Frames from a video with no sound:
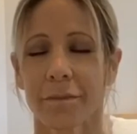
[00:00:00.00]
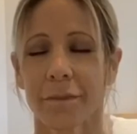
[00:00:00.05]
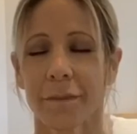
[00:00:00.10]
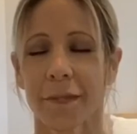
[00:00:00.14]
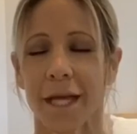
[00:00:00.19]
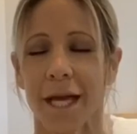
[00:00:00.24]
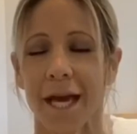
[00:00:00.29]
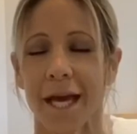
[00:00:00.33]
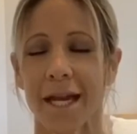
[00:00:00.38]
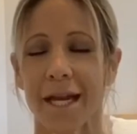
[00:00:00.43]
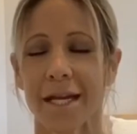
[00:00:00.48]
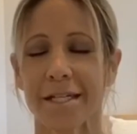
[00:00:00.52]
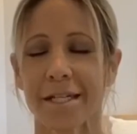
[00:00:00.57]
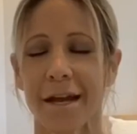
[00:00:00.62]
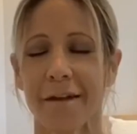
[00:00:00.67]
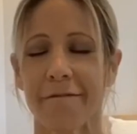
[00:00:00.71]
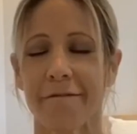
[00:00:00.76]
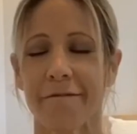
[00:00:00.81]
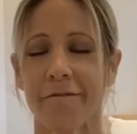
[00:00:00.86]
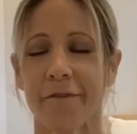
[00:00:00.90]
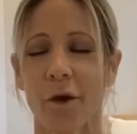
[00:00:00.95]
And as I
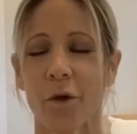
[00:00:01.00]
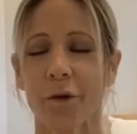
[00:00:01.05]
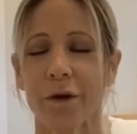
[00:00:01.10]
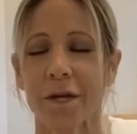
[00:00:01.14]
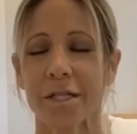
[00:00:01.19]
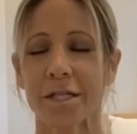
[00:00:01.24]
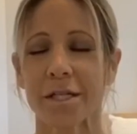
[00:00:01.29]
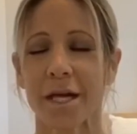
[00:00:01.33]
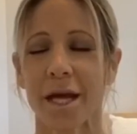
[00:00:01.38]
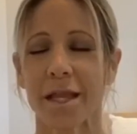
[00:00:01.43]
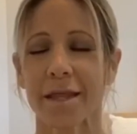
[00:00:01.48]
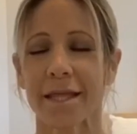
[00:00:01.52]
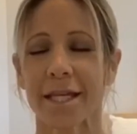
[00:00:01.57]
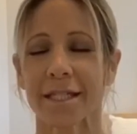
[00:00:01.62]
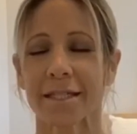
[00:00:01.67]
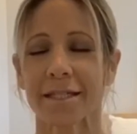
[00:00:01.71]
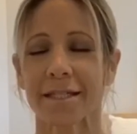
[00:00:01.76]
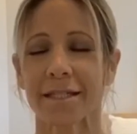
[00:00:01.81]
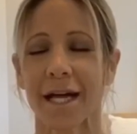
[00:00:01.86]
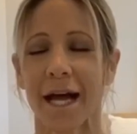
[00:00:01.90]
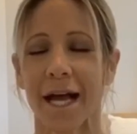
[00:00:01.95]
focus on the
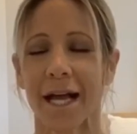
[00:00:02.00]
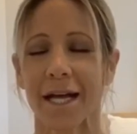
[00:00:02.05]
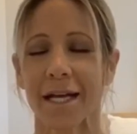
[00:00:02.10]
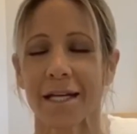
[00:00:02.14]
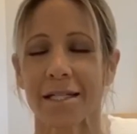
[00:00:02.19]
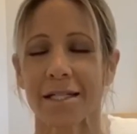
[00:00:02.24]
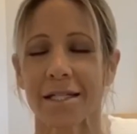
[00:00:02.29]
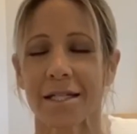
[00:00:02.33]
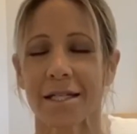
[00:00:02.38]
light,